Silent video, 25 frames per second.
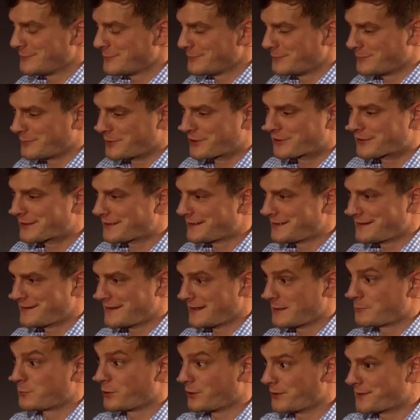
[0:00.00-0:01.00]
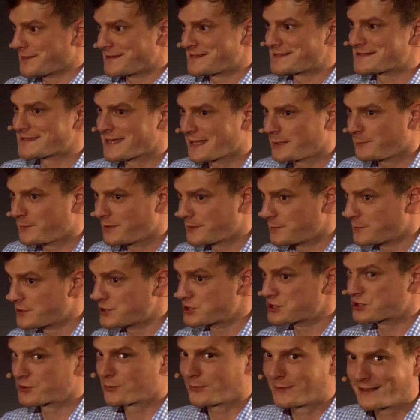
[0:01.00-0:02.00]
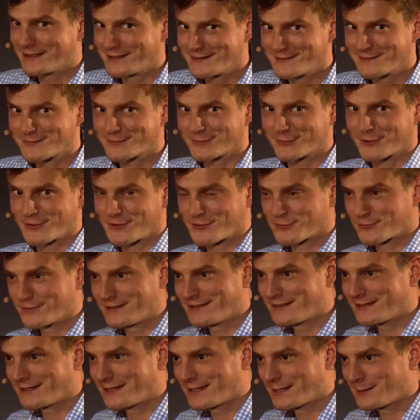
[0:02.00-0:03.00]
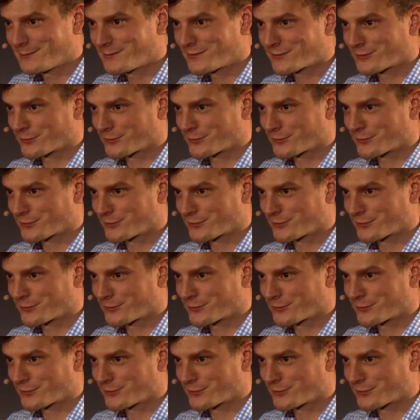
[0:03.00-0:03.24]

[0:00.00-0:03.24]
partly they bought the same image twice or three times,